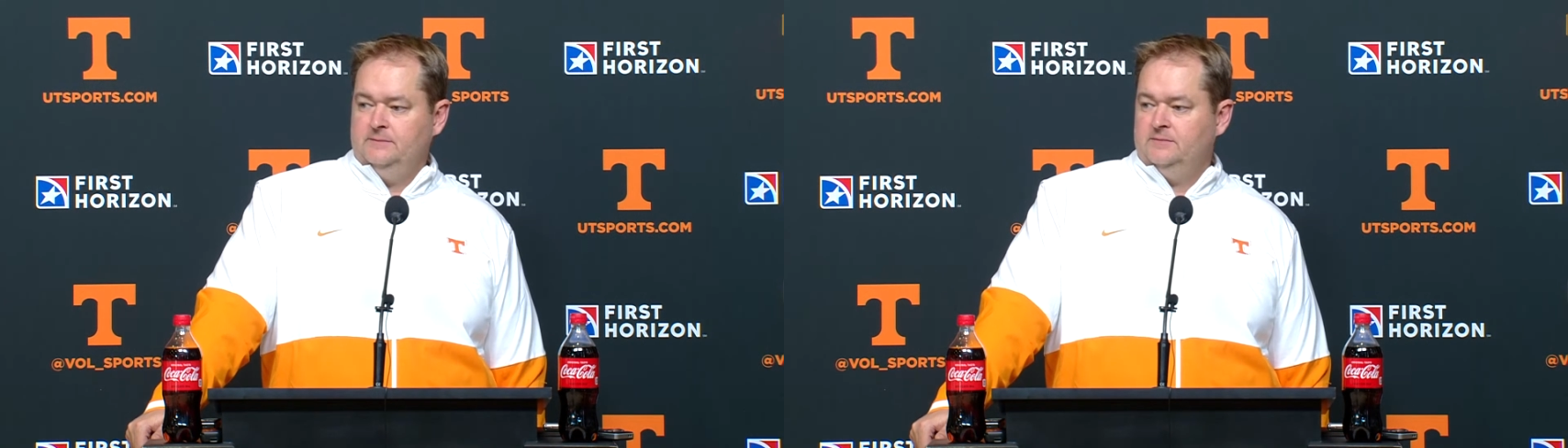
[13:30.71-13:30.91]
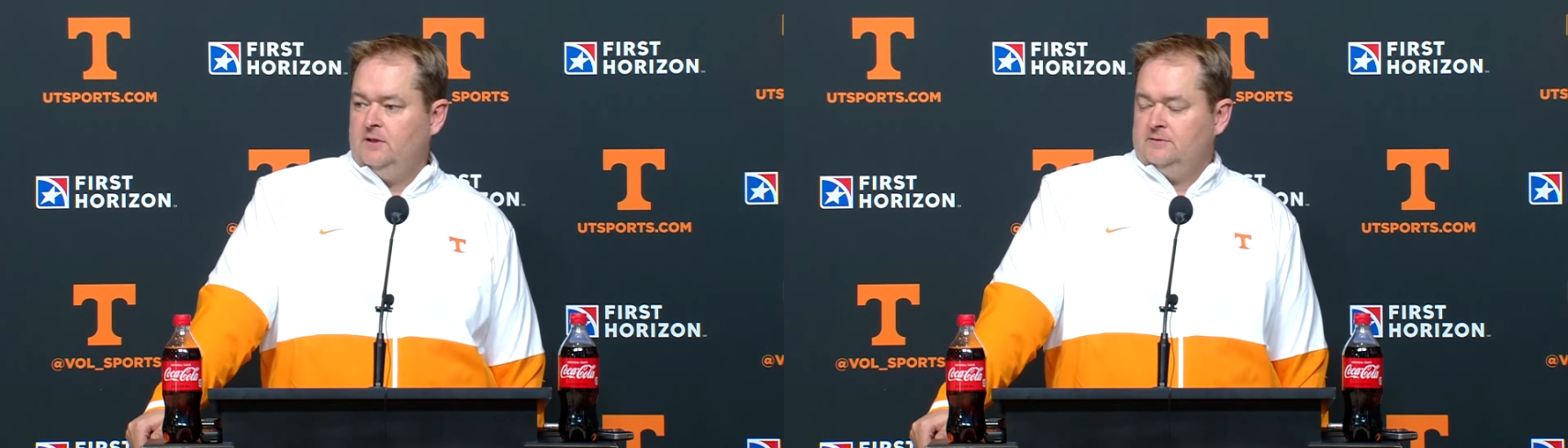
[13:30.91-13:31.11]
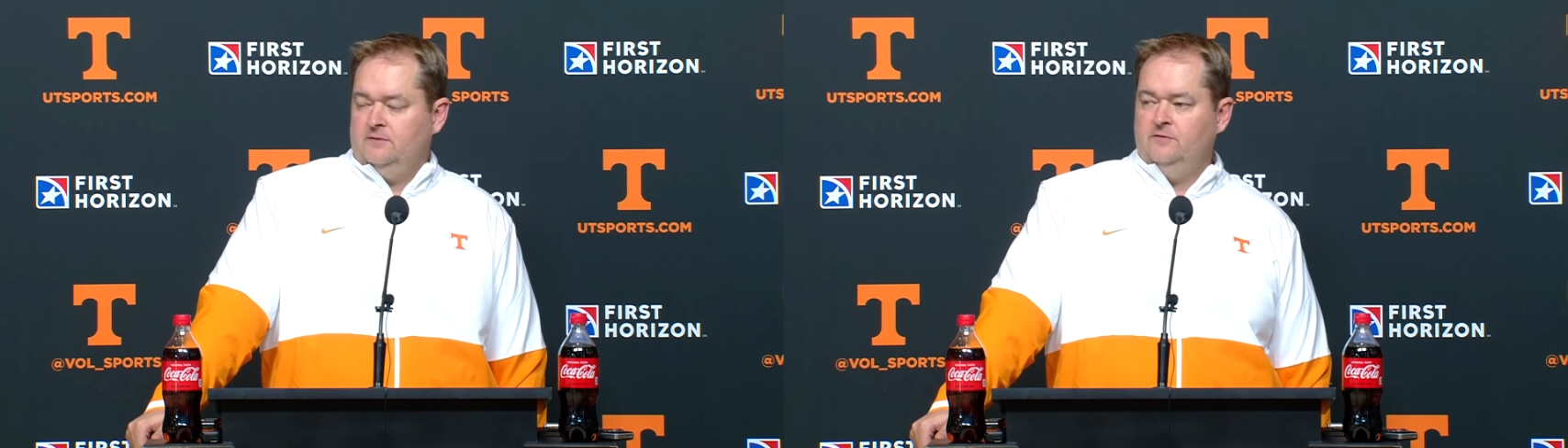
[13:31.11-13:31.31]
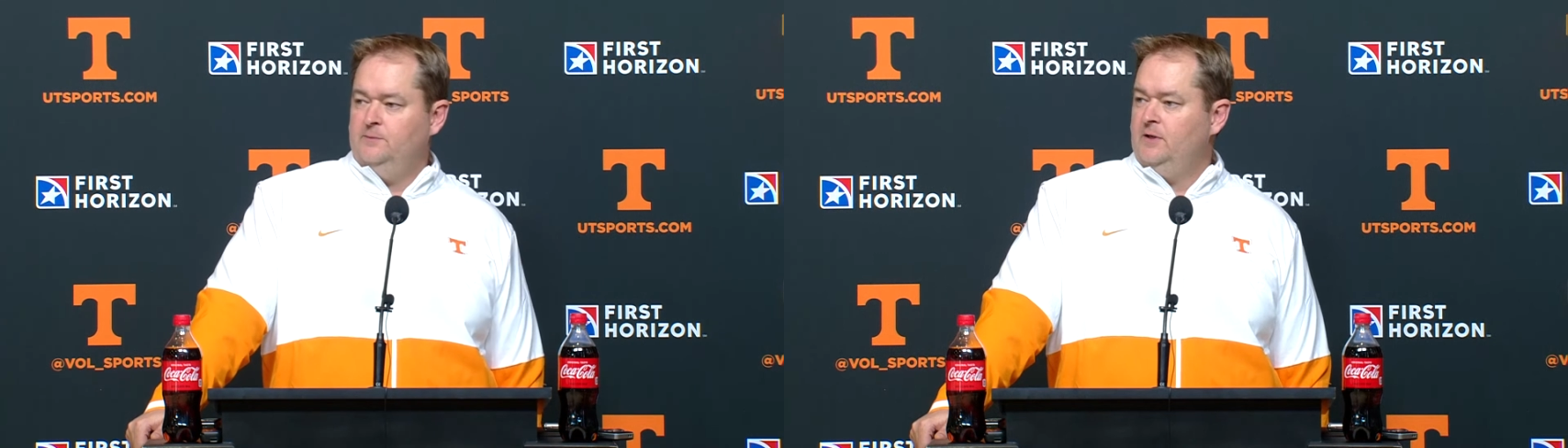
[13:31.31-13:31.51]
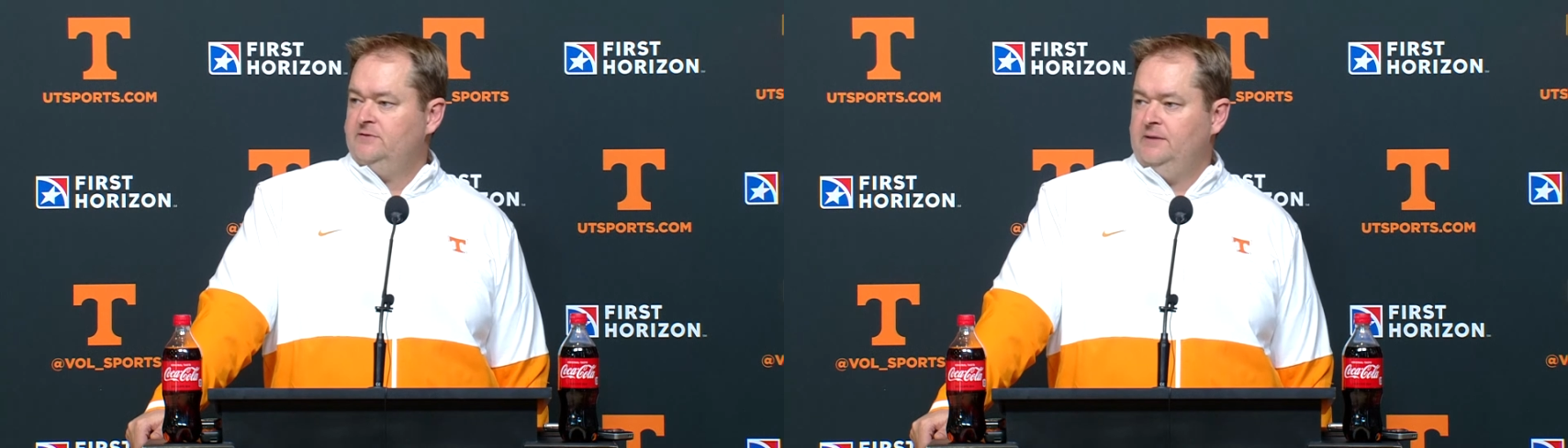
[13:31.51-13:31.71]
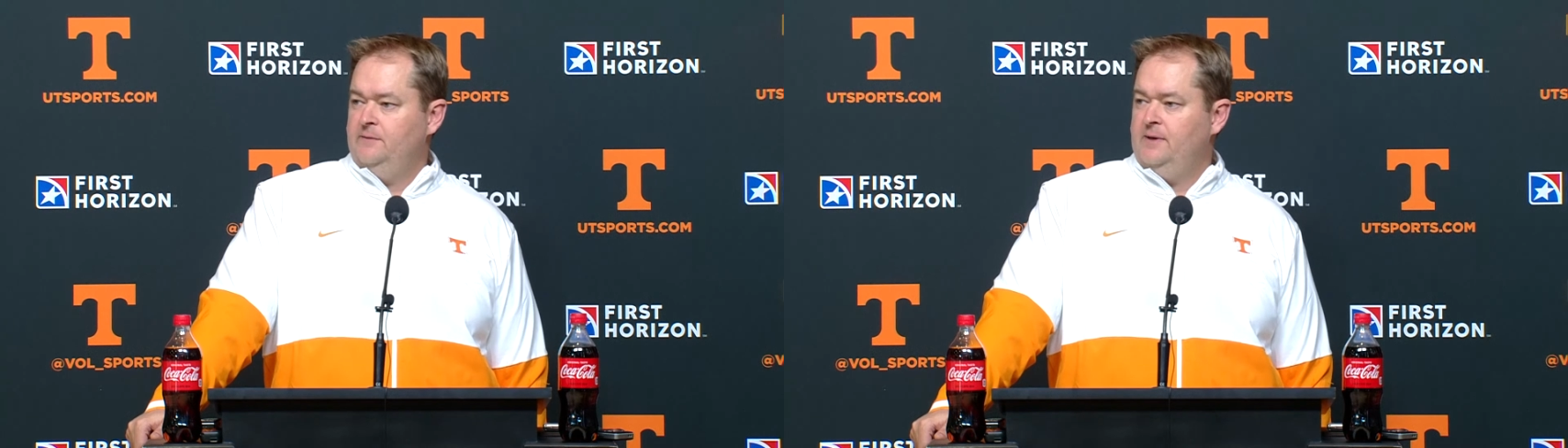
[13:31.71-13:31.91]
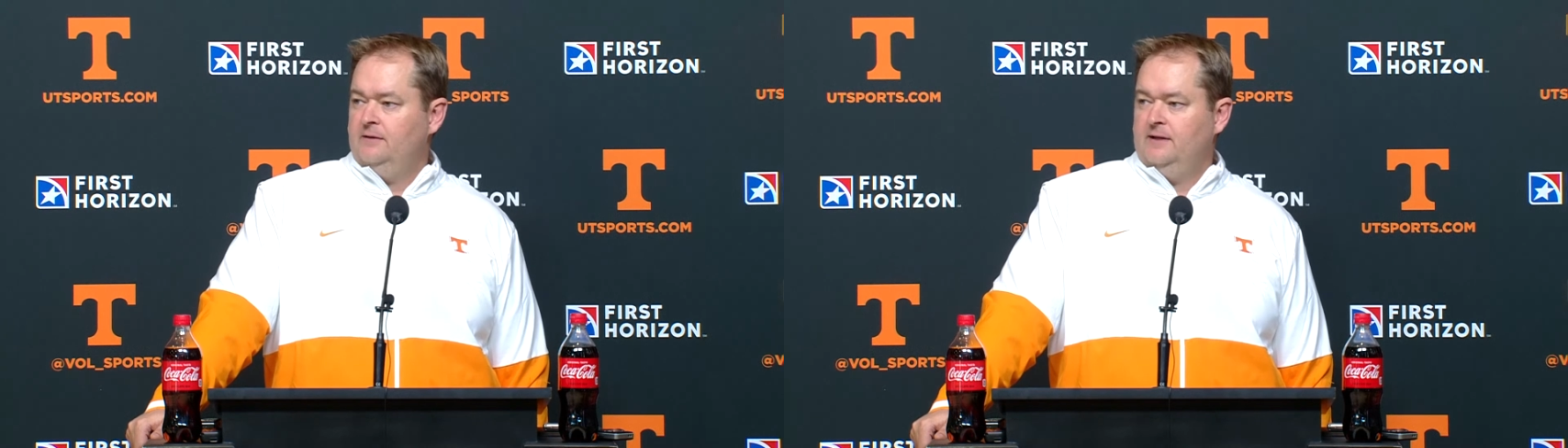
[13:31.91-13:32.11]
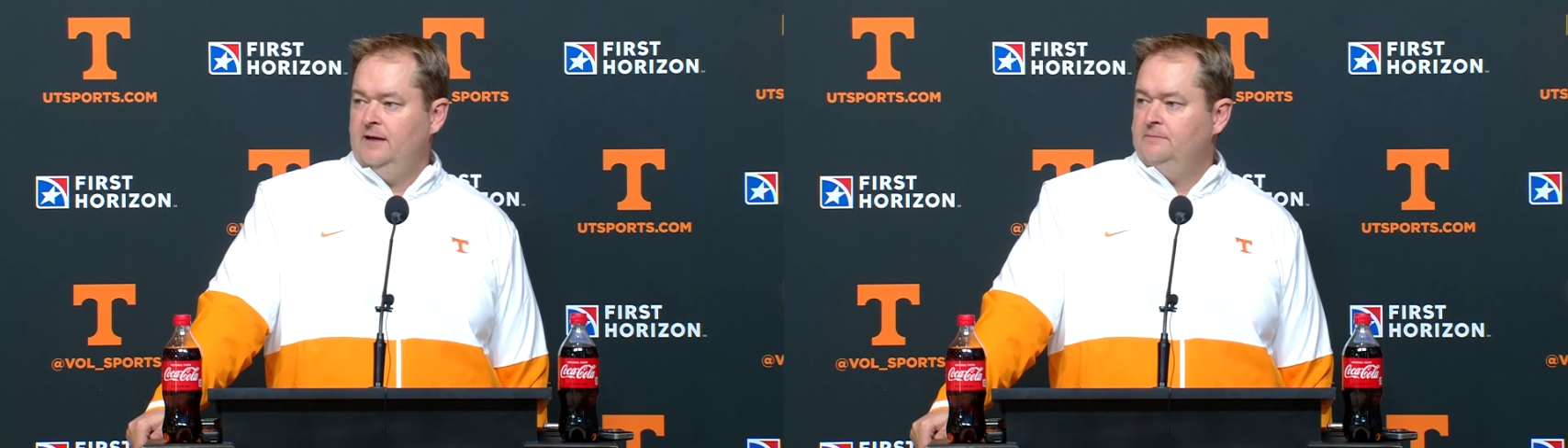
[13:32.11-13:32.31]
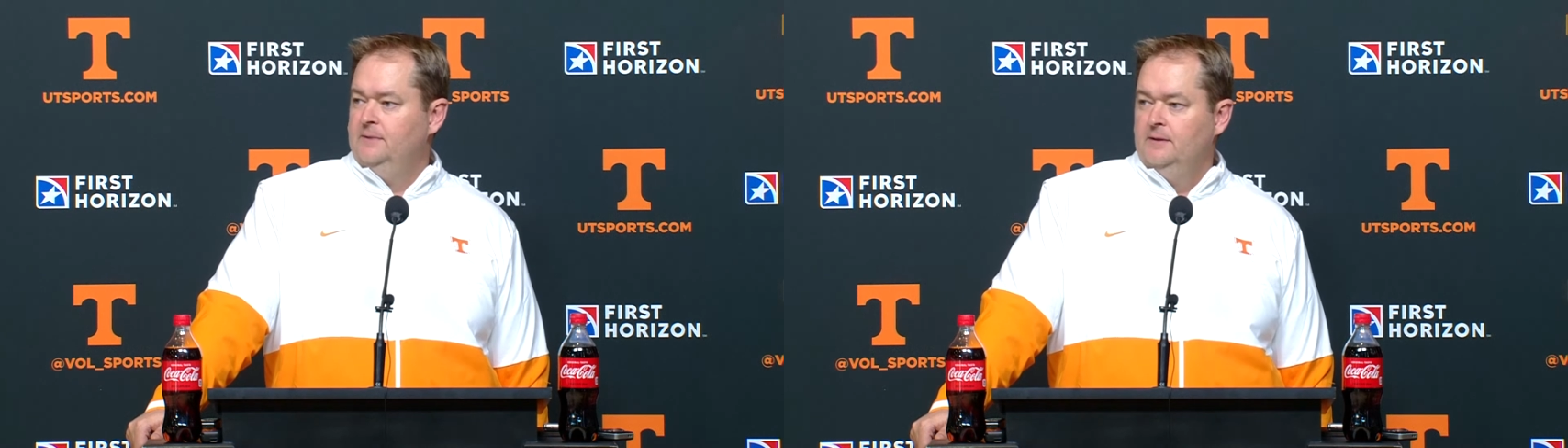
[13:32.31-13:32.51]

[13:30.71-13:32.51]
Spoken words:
Talk to the football team about that.